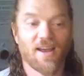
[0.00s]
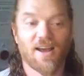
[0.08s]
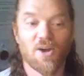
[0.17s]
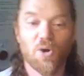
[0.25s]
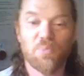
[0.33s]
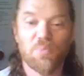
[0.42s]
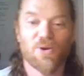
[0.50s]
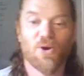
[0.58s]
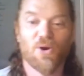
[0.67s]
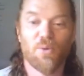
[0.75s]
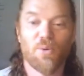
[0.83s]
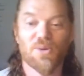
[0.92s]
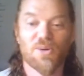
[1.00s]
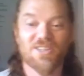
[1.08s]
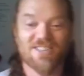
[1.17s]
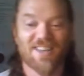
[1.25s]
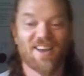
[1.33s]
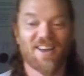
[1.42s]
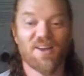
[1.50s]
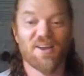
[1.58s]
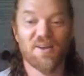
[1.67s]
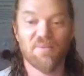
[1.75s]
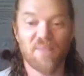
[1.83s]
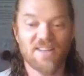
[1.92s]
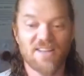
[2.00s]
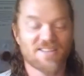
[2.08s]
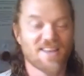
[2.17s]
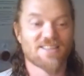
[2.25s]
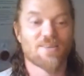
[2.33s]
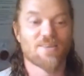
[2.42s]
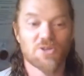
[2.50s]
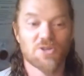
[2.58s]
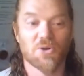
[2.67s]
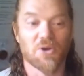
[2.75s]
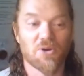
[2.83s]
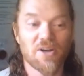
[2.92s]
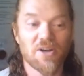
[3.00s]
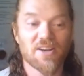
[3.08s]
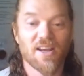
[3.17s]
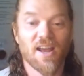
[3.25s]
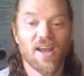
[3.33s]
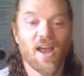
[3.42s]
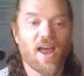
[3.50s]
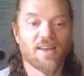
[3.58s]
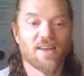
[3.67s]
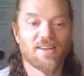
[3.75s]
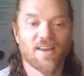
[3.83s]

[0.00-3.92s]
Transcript: hope it was made sense and was coherent. And